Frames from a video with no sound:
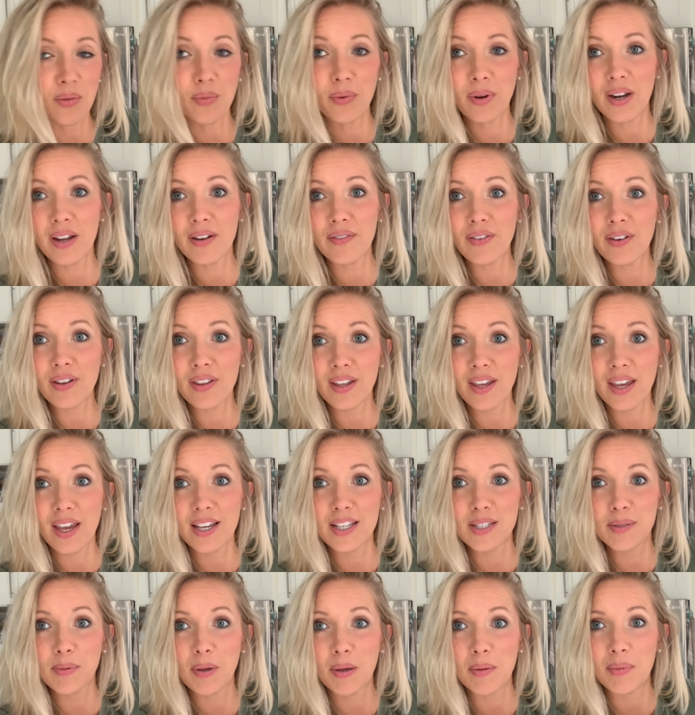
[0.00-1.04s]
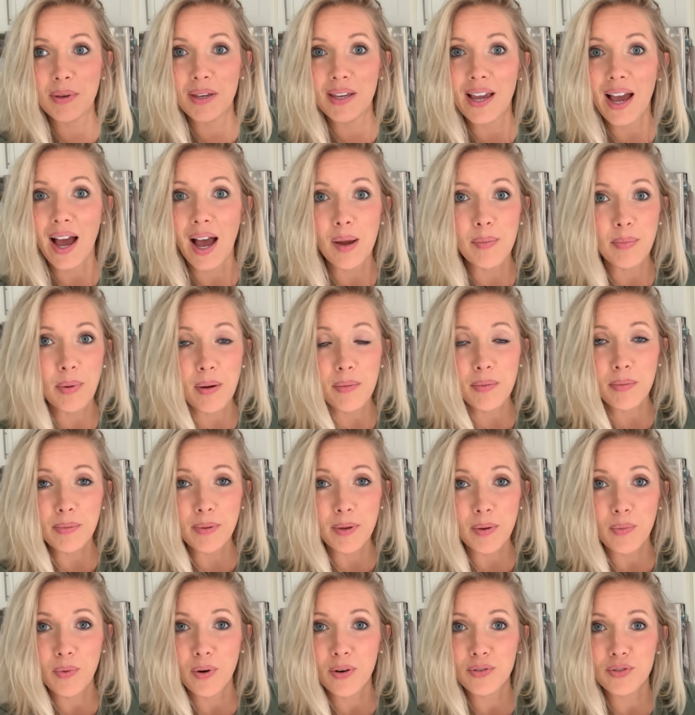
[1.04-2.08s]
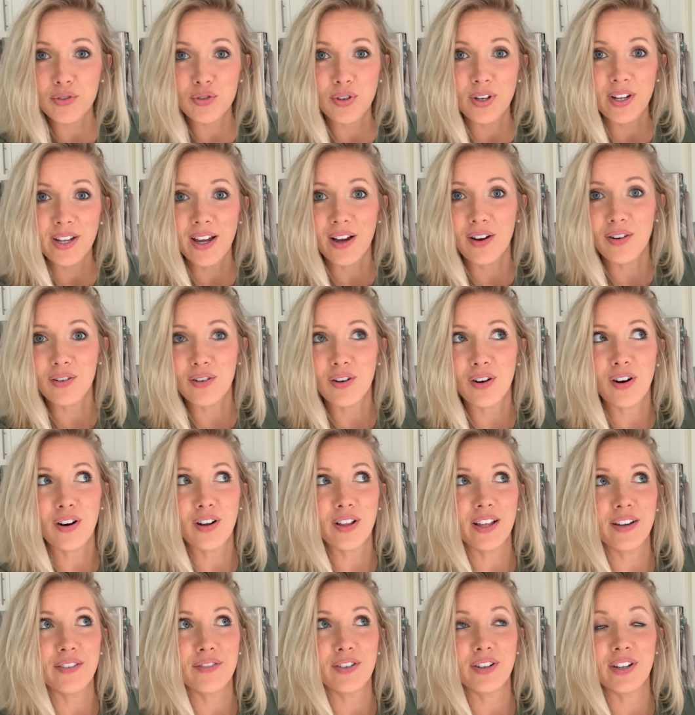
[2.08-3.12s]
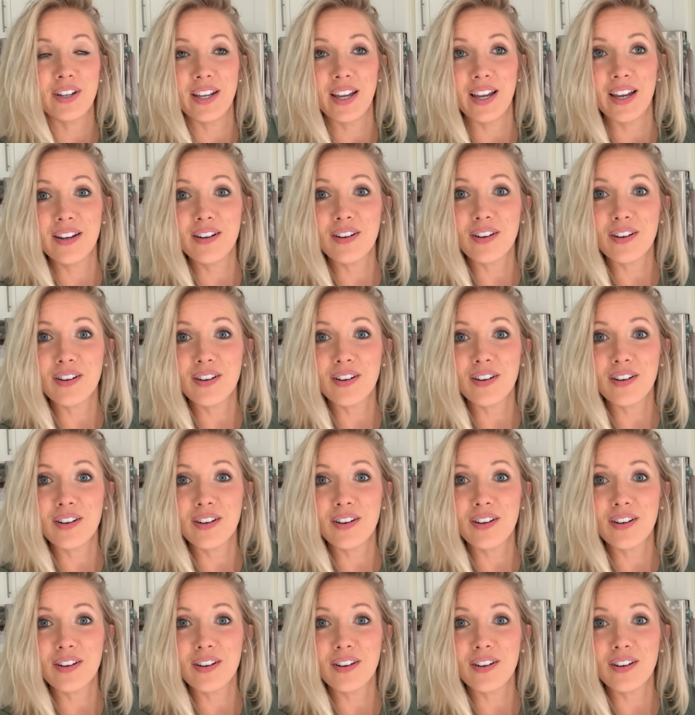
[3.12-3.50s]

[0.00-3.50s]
whatever the case may be, I probably won't drink alcohol ever again.